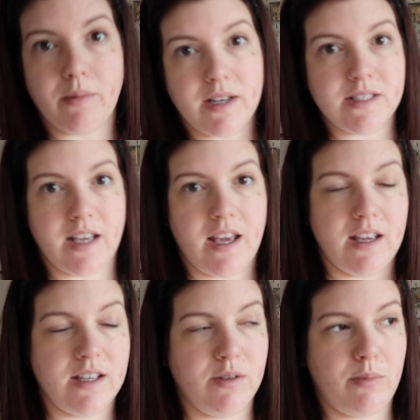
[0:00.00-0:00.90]
going to
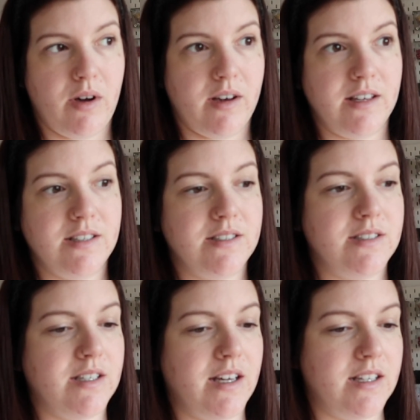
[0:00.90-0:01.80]
say goodbye,
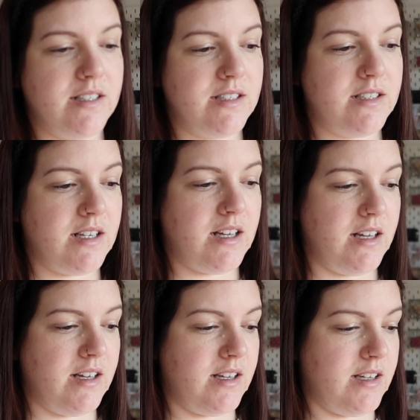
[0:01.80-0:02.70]
and
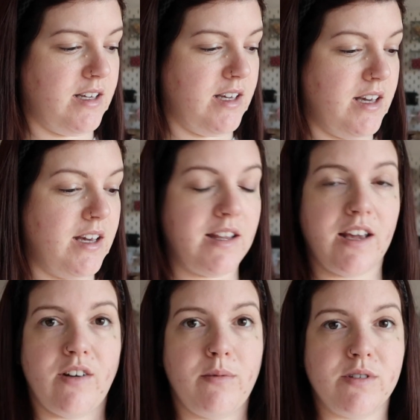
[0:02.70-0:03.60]
thank you
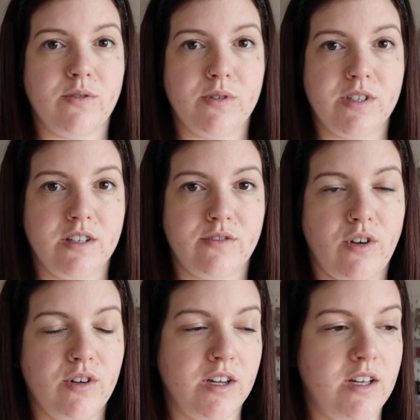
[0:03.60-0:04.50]
very much for watching this
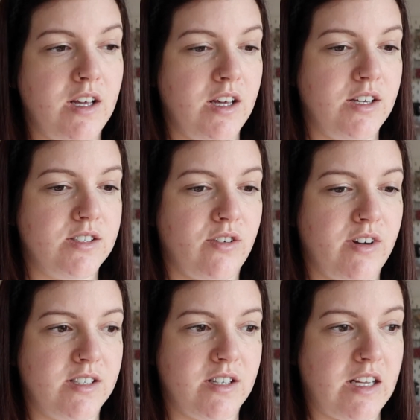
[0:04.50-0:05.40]
vlog. Sorry
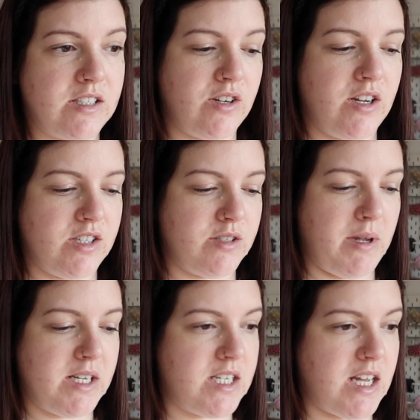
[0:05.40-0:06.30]
it has only just
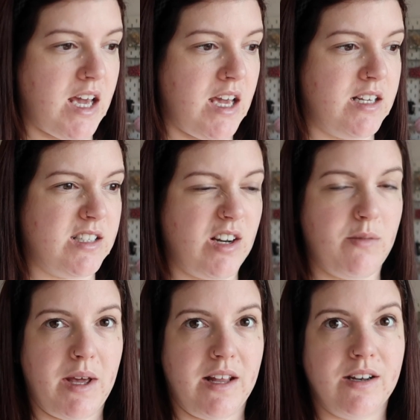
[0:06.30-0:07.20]
been today and there's only
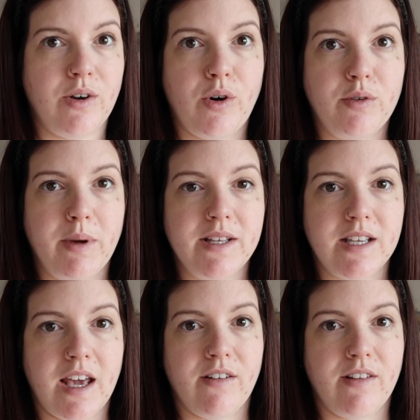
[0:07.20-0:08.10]
been odd bits
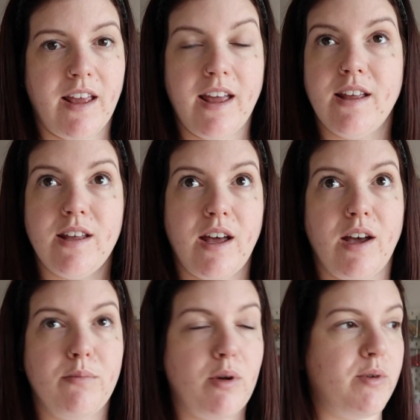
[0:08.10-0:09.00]
here and there,
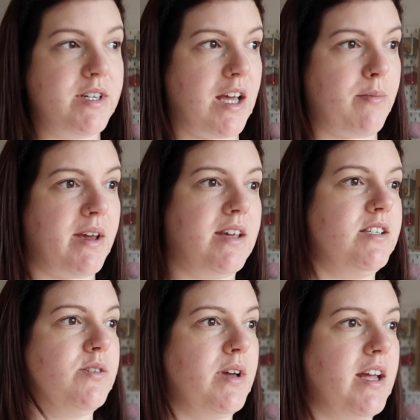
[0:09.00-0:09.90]
but I wanted to get back
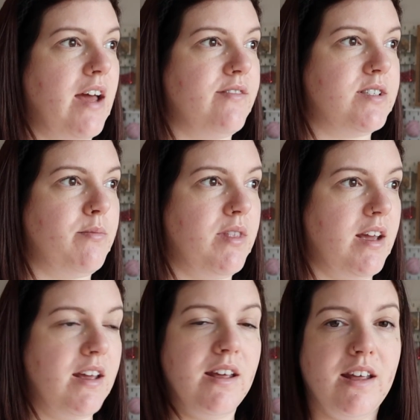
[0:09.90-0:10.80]
into it and have
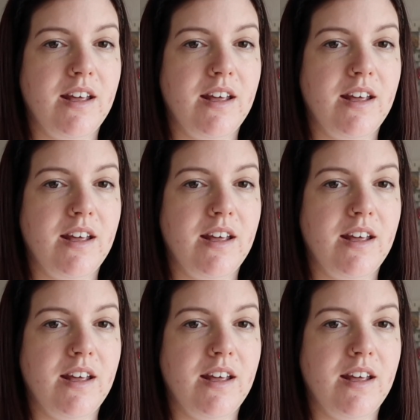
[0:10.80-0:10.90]
something